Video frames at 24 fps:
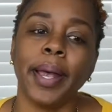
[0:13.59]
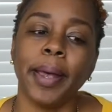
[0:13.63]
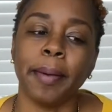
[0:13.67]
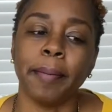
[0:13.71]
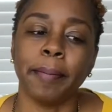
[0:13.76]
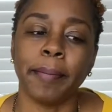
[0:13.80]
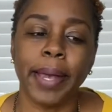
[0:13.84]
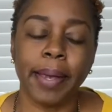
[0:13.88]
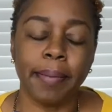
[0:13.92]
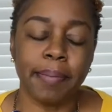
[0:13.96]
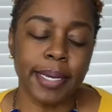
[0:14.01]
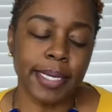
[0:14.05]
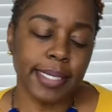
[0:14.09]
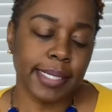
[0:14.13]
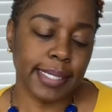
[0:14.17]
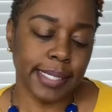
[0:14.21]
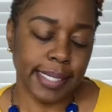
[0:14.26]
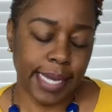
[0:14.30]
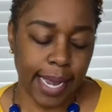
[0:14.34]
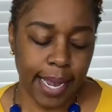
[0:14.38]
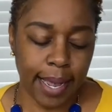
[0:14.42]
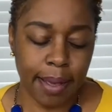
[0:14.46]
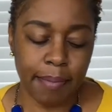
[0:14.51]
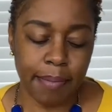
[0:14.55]
maybe
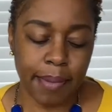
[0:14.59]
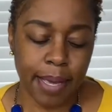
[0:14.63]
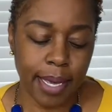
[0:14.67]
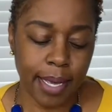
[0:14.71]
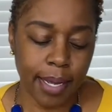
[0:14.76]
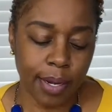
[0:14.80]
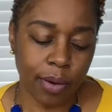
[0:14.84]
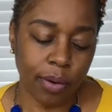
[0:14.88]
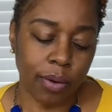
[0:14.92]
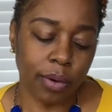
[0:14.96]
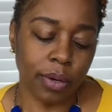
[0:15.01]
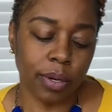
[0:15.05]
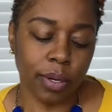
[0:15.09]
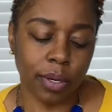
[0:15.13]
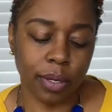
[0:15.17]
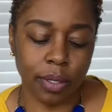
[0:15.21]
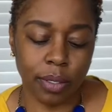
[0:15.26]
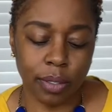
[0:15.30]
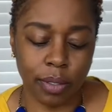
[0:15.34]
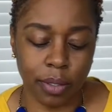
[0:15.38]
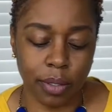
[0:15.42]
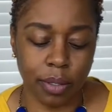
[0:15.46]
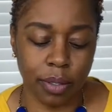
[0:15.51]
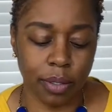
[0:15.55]
salmon or
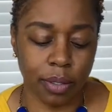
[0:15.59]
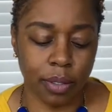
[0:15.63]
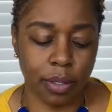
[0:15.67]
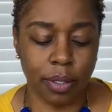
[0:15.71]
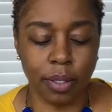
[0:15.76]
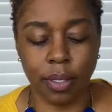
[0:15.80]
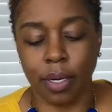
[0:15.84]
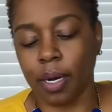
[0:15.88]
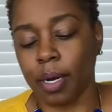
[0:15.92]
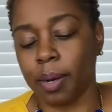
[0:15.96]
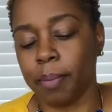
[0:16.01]
a